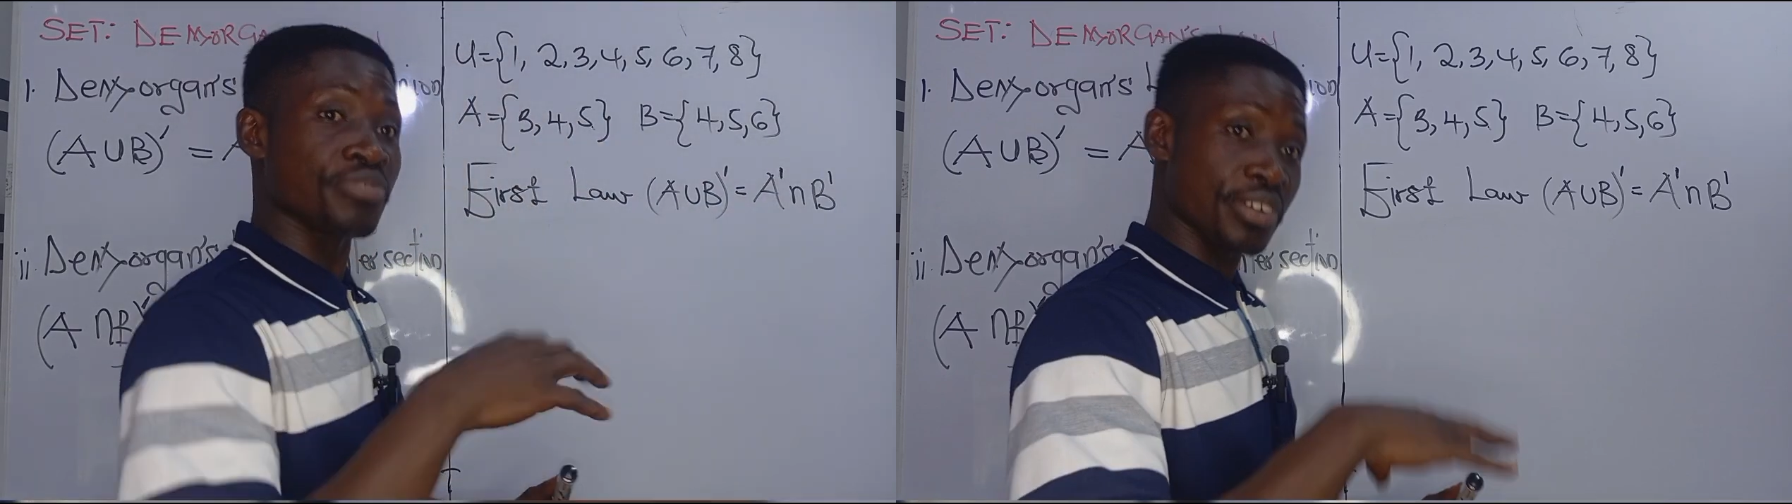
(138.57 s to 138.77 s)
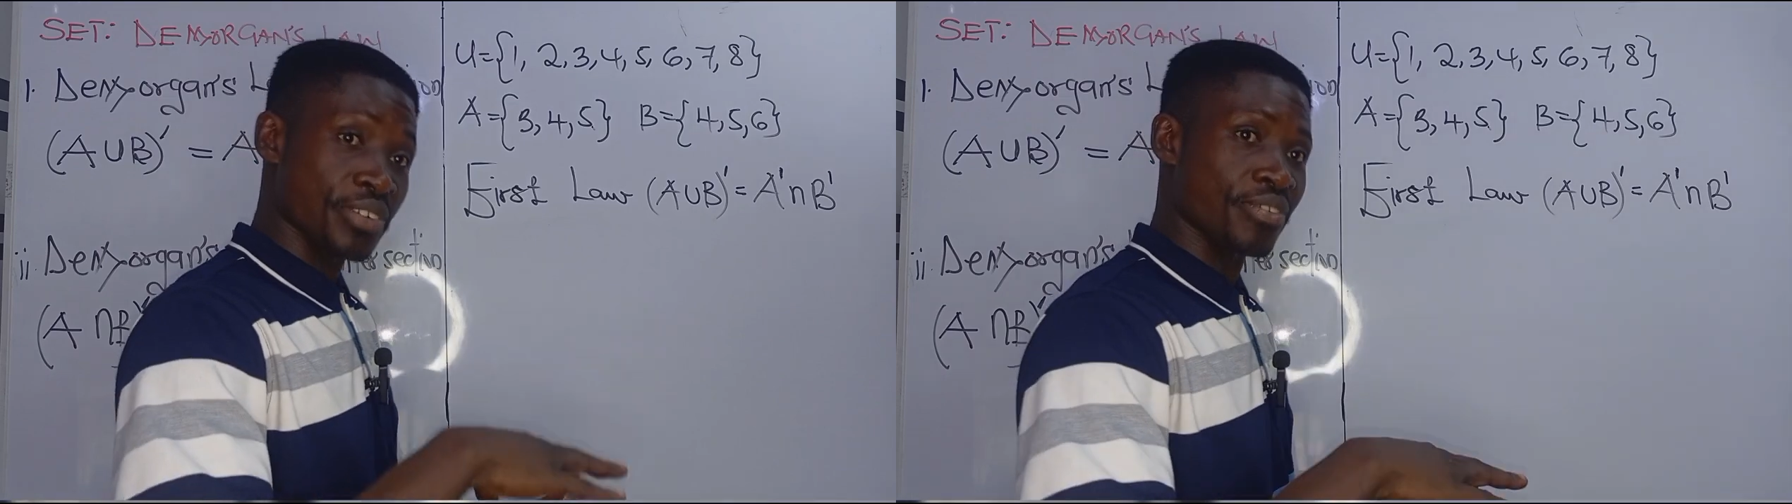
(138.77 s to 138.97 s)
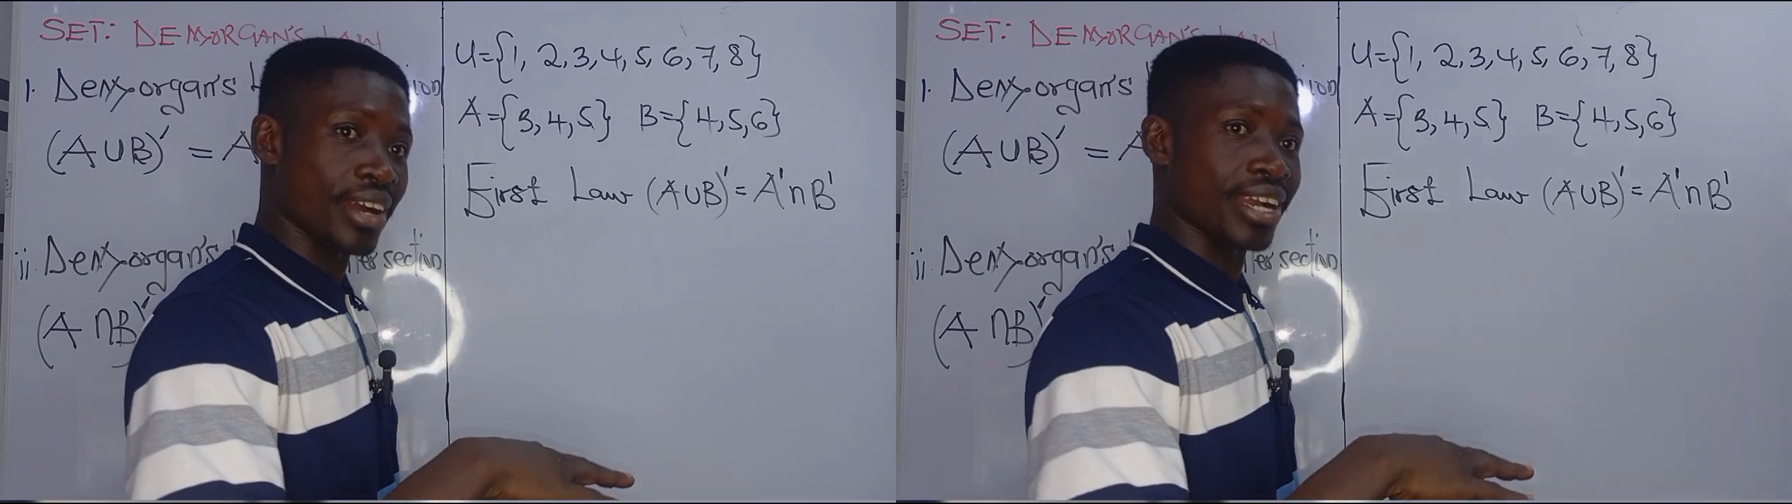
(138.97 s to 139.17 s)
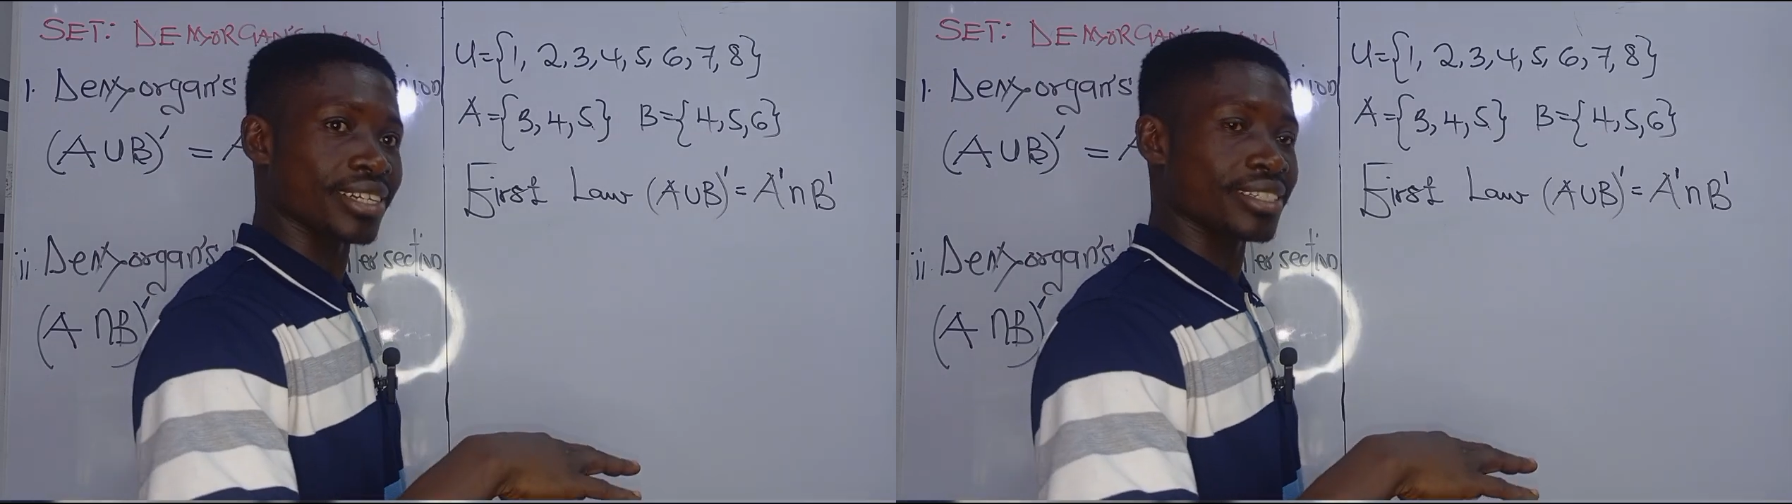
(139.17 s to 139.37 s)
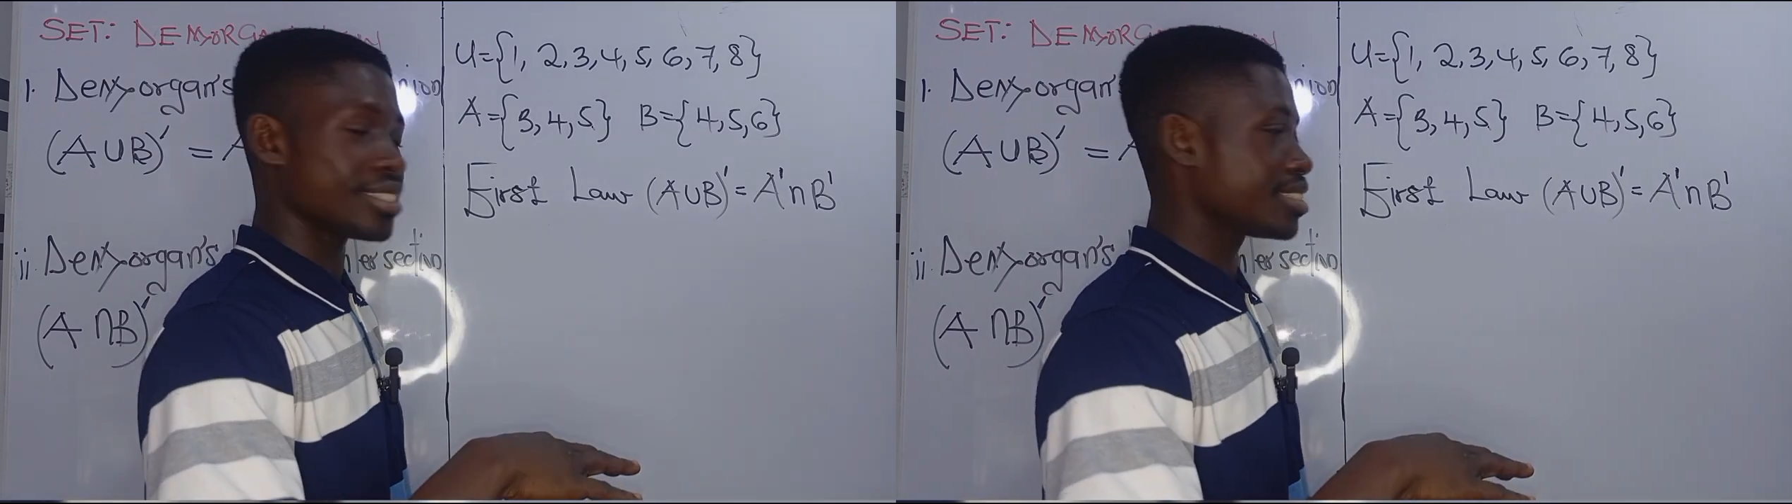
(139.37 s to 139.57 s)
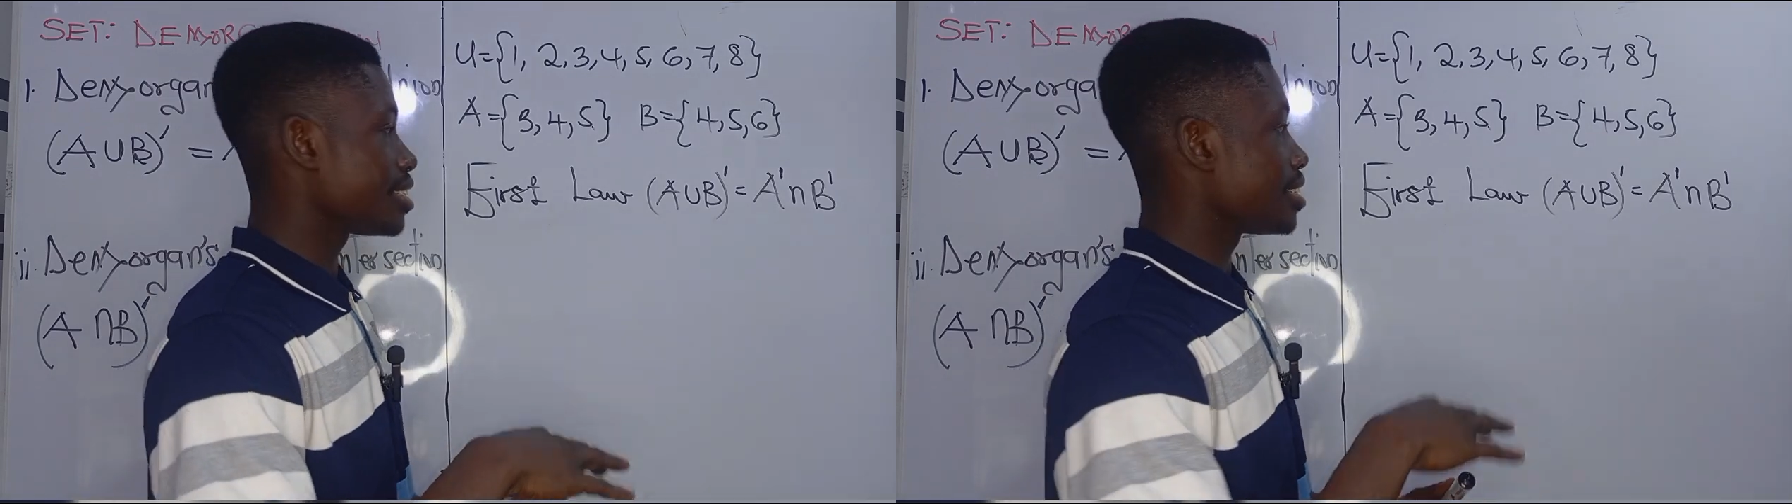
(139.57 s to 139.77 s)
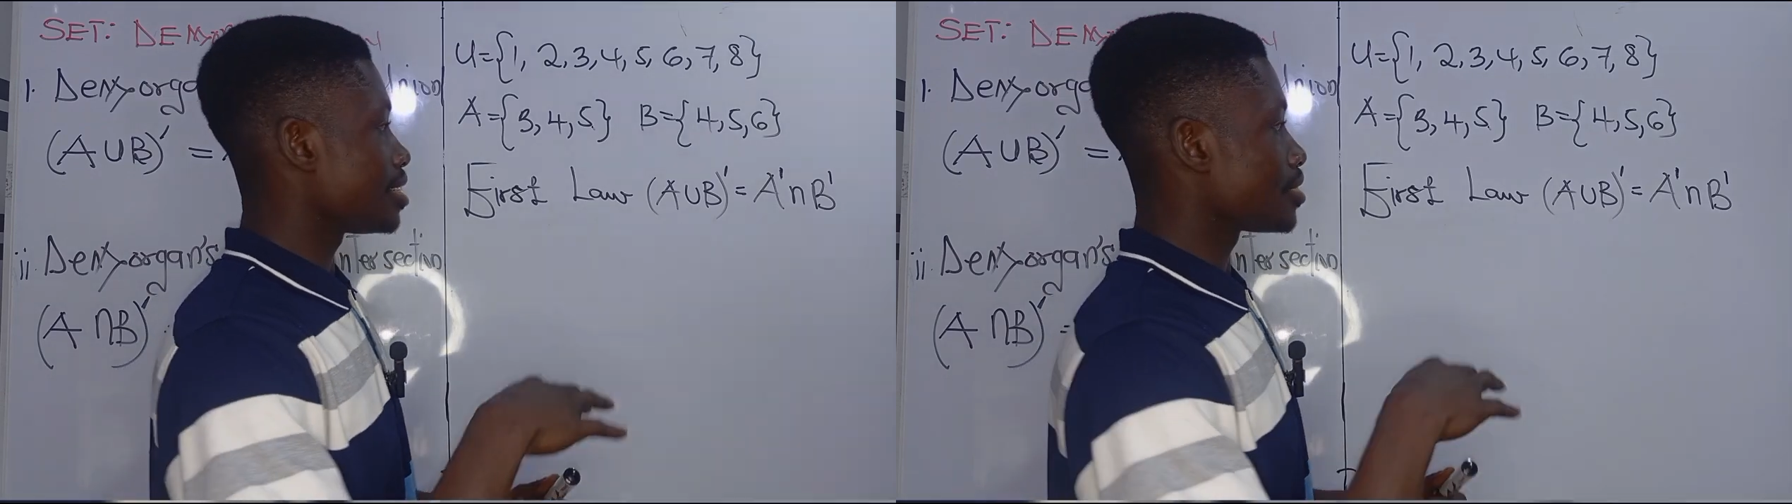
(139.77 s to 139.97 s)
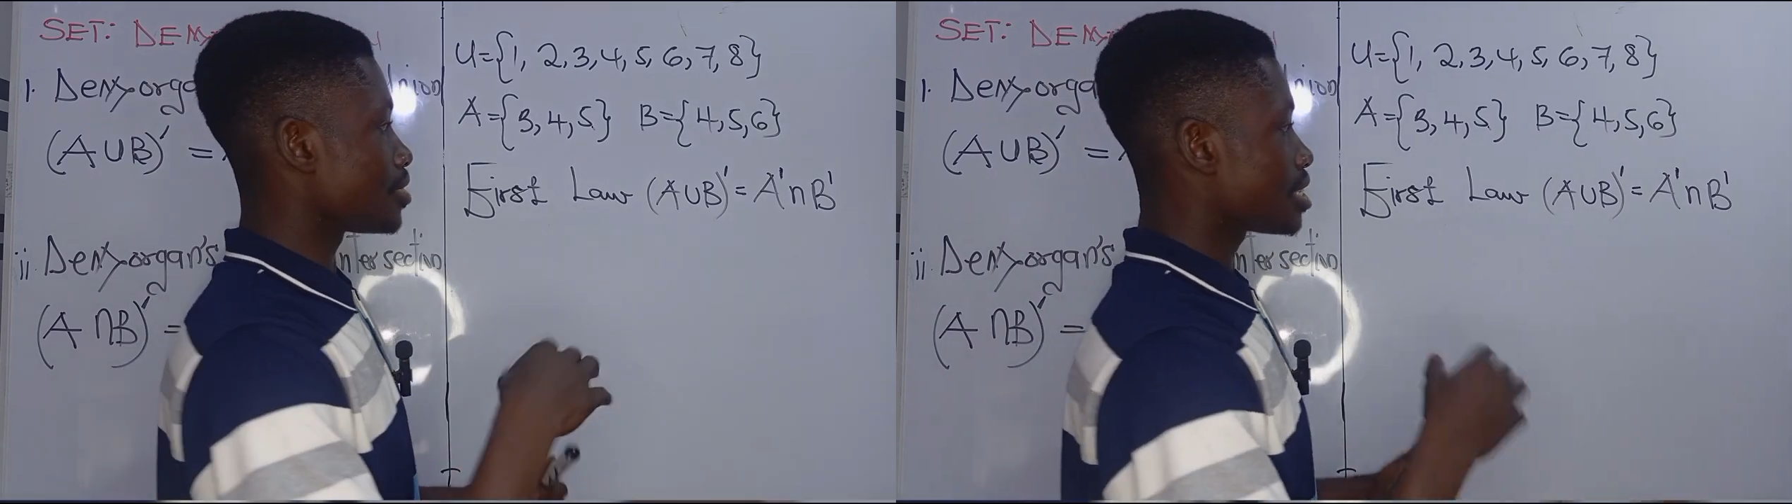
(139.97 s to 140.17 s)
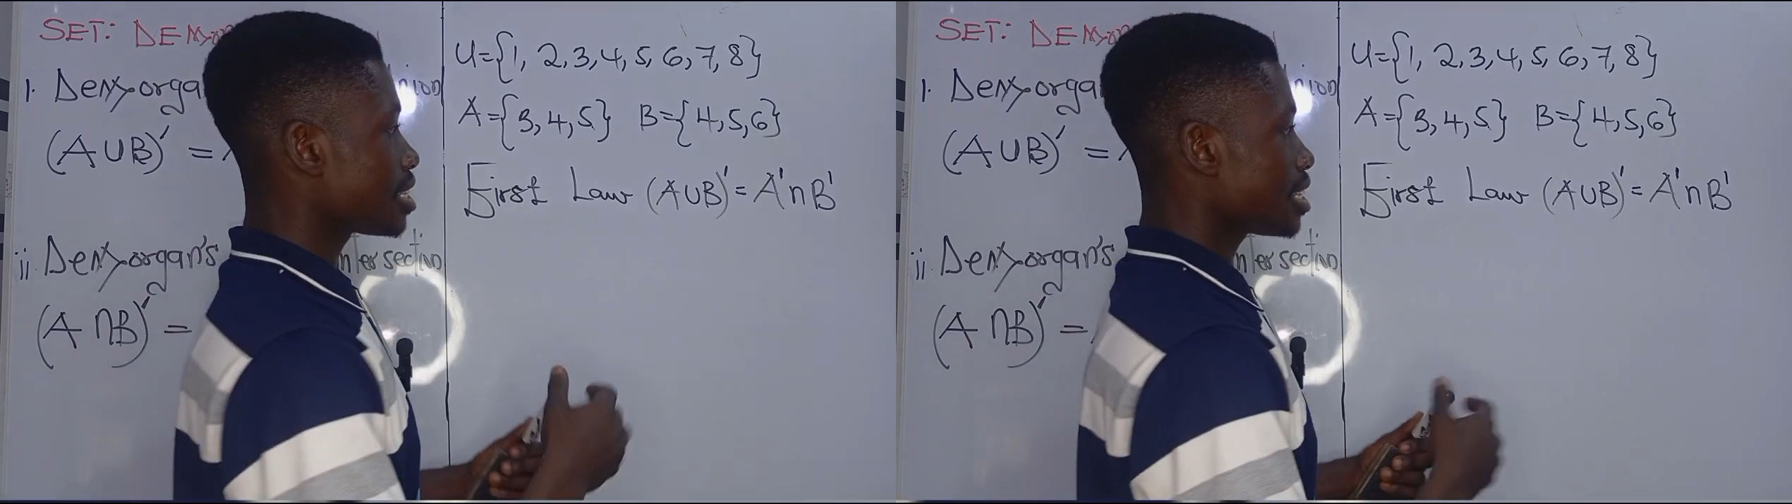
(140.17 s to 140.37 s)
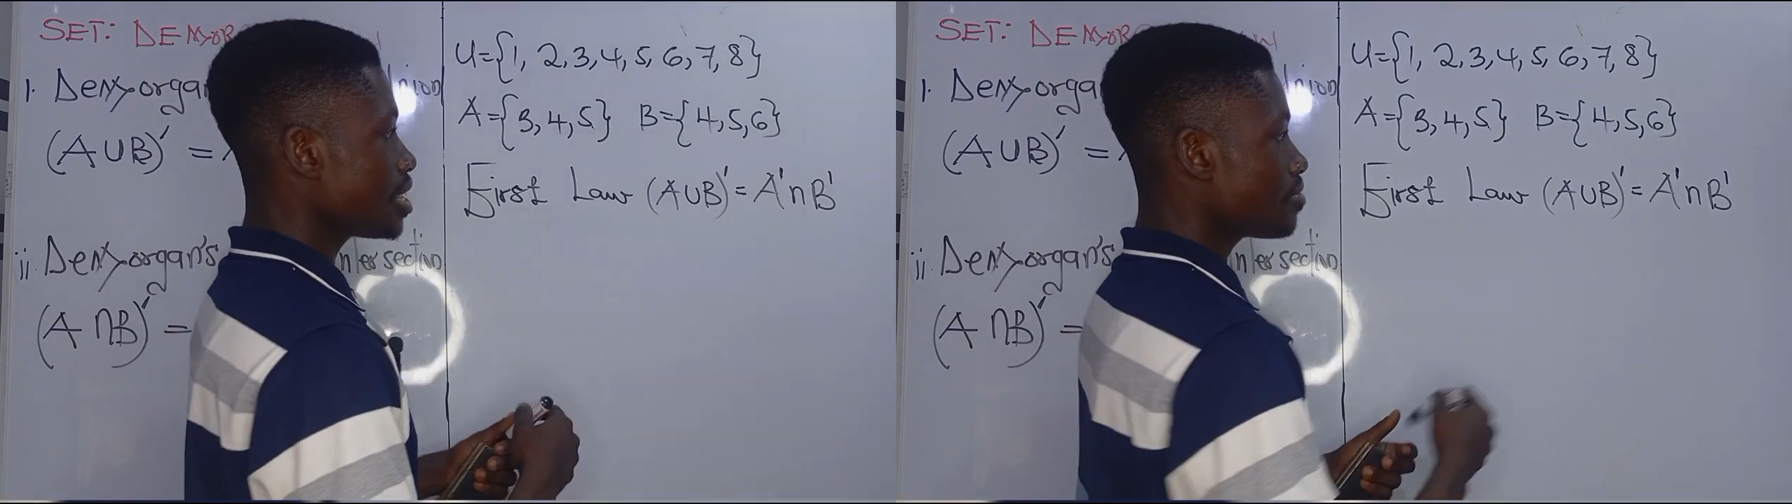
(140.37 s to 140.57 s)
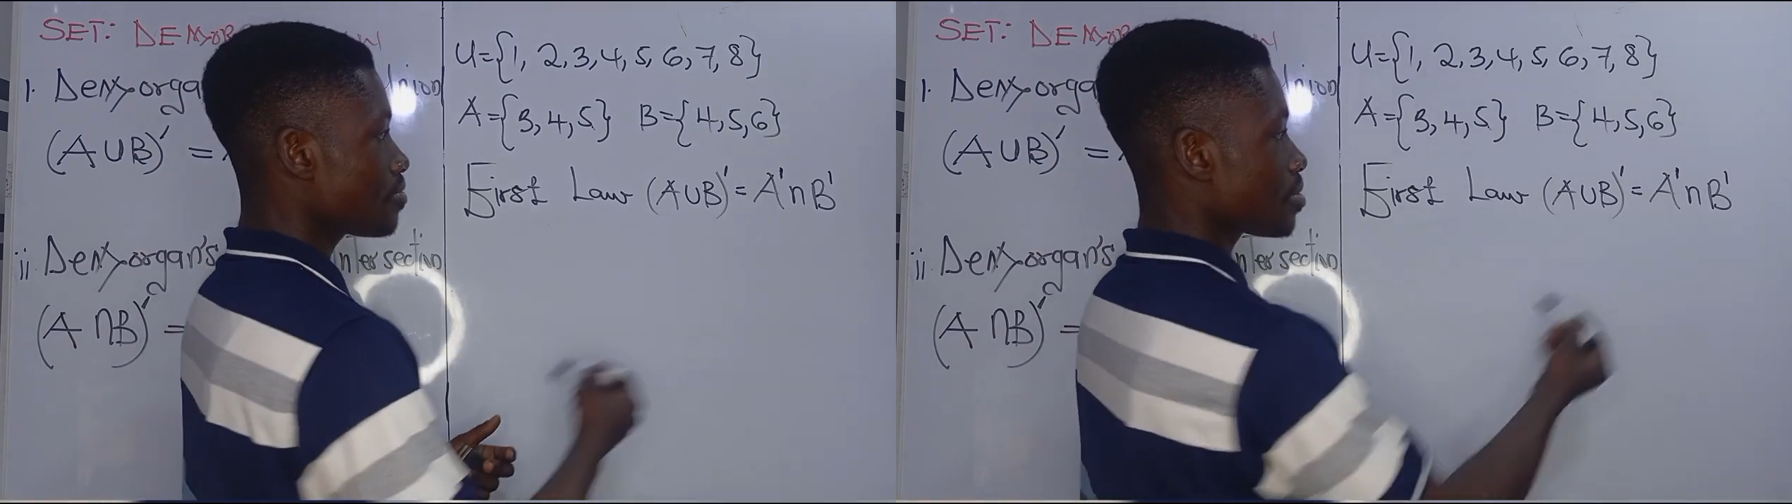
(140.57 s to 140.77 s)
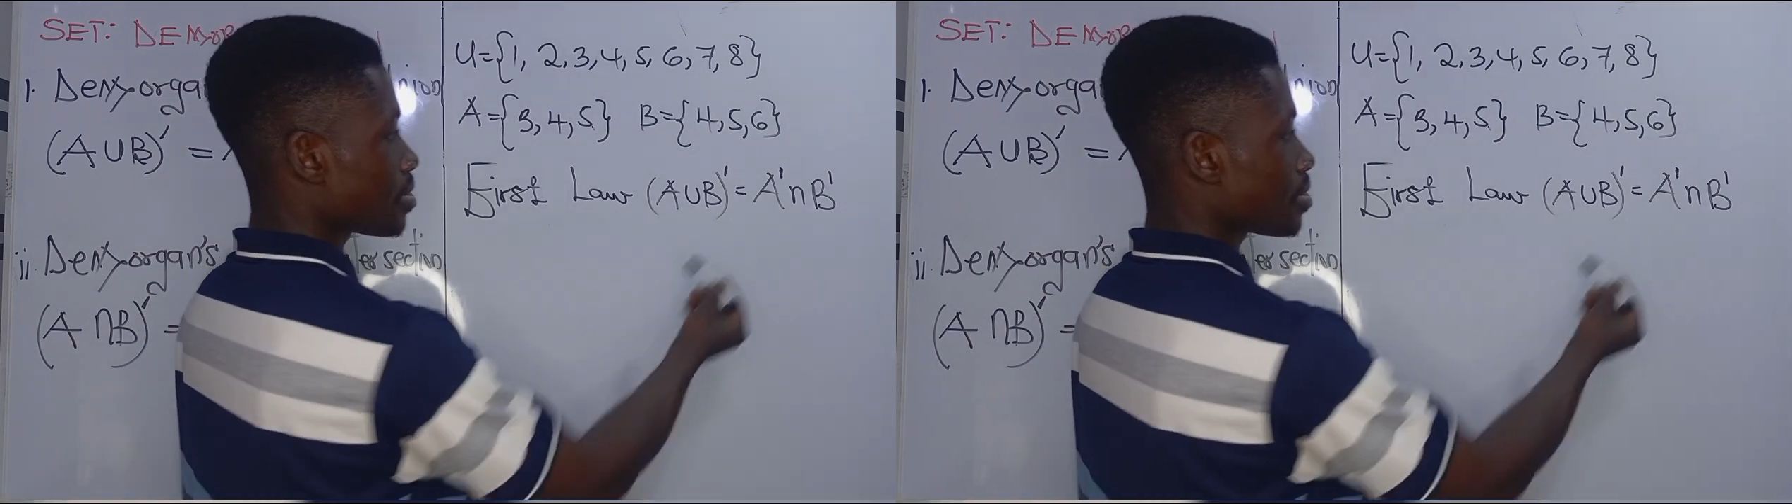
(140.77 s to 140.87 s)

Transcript: verify to see if